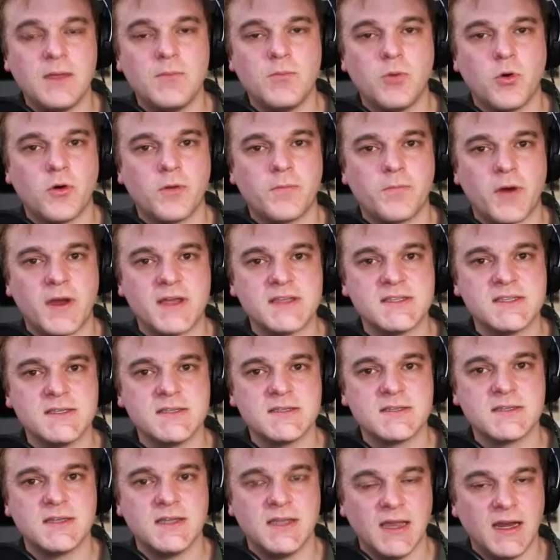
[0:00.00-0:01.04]
board
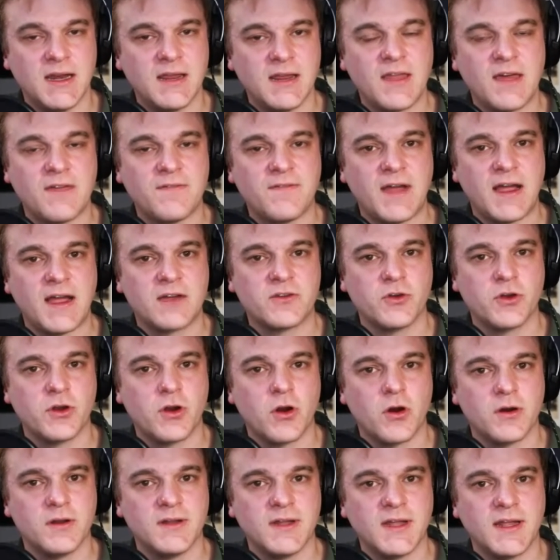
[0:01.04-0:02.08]
presence, getting that factory
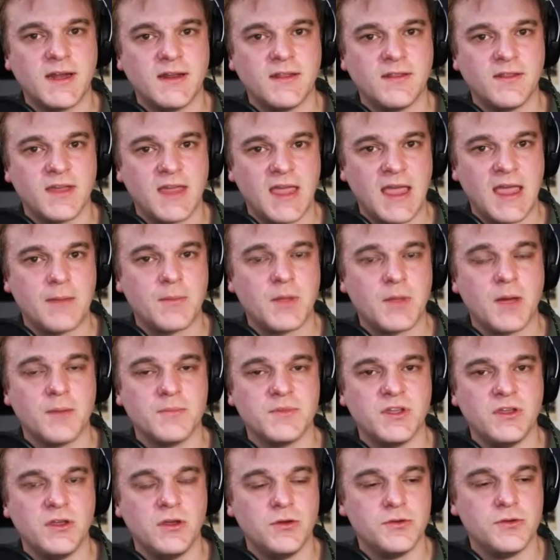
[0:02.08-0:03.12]
card, and letting the game come to
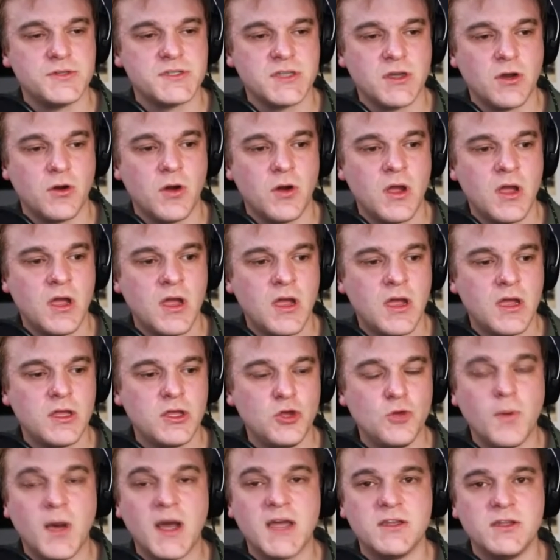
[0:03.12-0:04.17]
you. So you
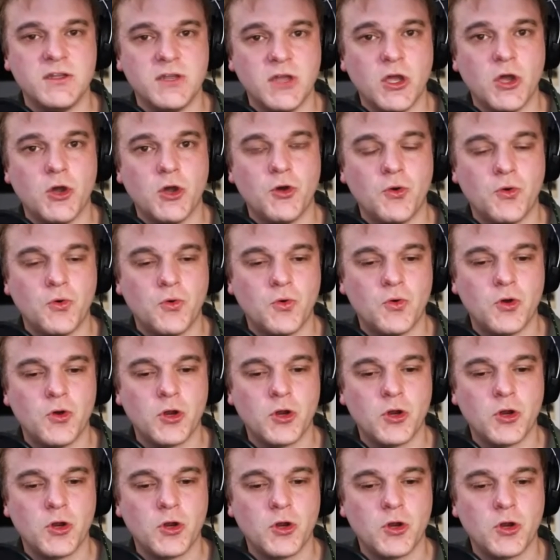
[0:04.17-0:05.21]
might know
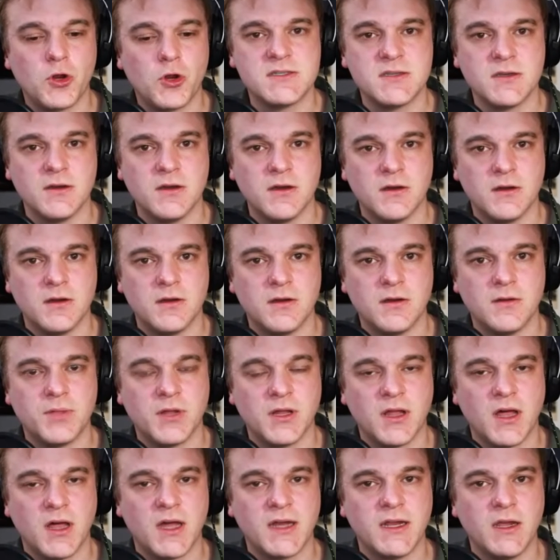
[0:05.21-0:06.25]
going into
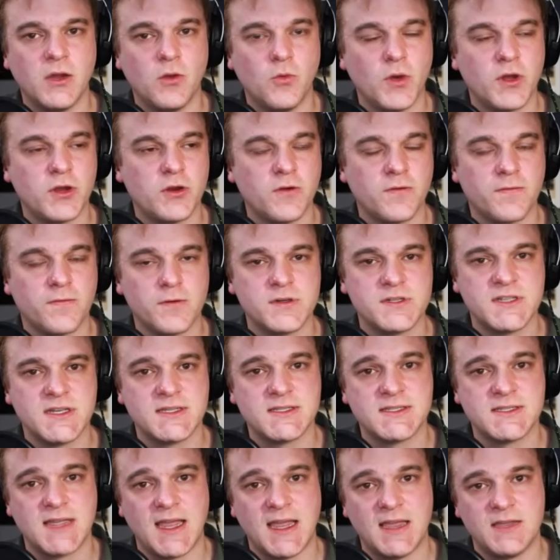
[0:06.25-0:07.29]
Polania what your first six
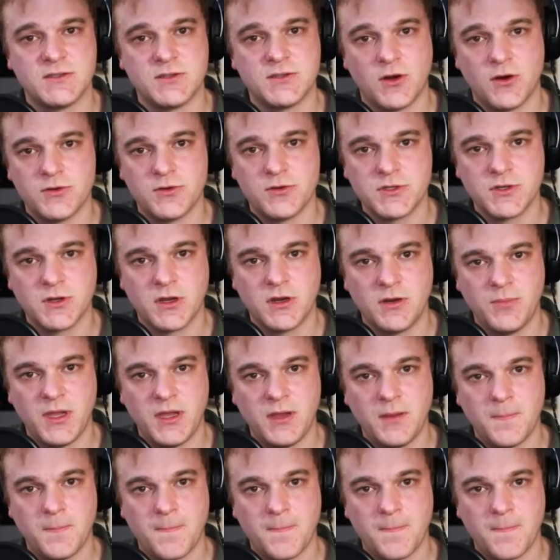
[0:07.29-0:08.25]
to eight turns are going to be,